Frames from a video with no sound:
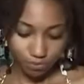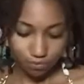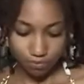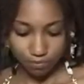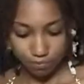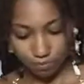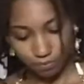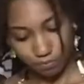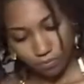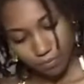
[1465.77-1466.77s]

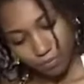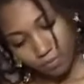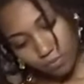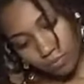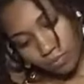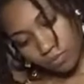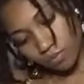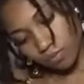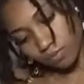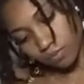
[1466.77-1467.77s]

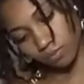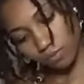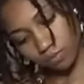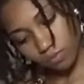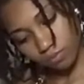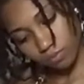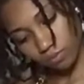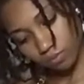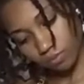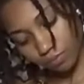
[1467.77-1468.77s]

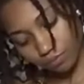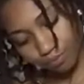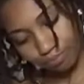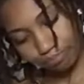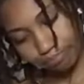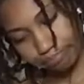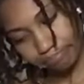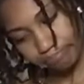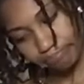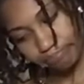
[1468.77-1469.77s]

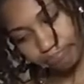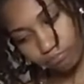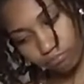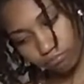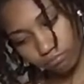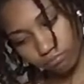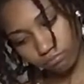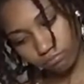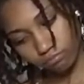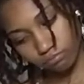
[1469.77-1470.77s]

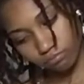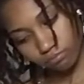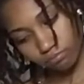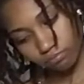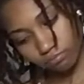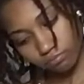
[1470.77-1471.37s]
Nobody speaks.